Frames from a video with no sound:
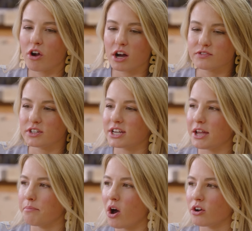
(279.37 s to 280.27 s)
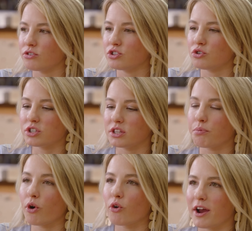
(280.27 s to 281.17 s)
crossfit type models usually the
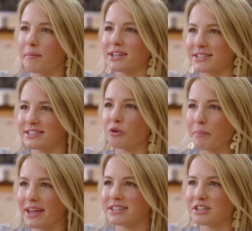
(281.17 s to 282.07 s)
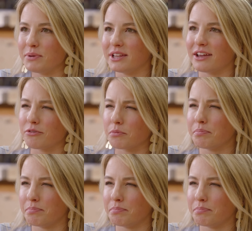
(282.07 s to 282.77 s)
programming is still made to be like re-